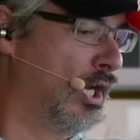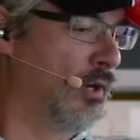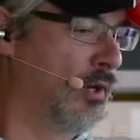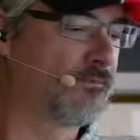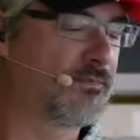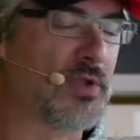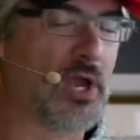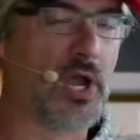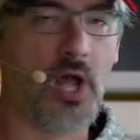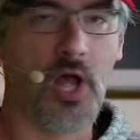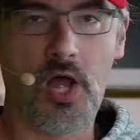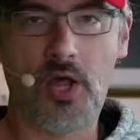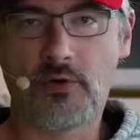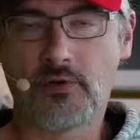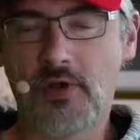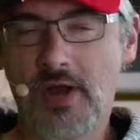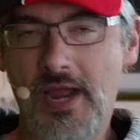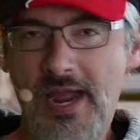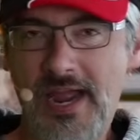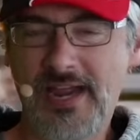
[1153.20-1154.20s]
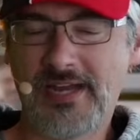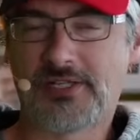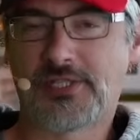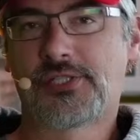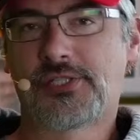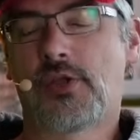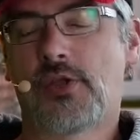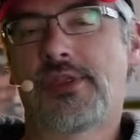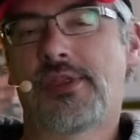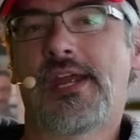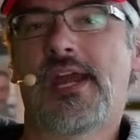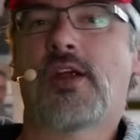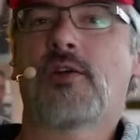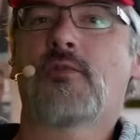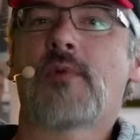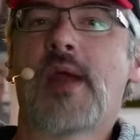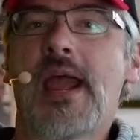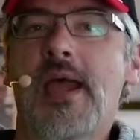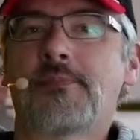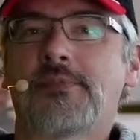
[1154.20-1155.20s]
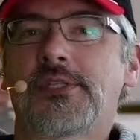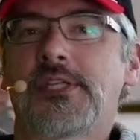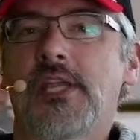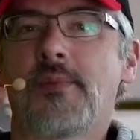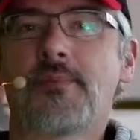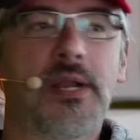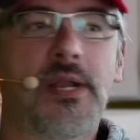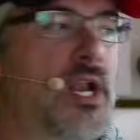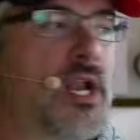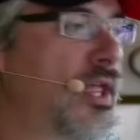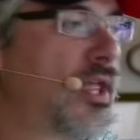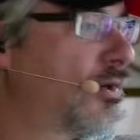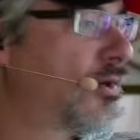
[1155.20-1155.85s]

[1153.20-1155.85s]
All right, so there wraps up another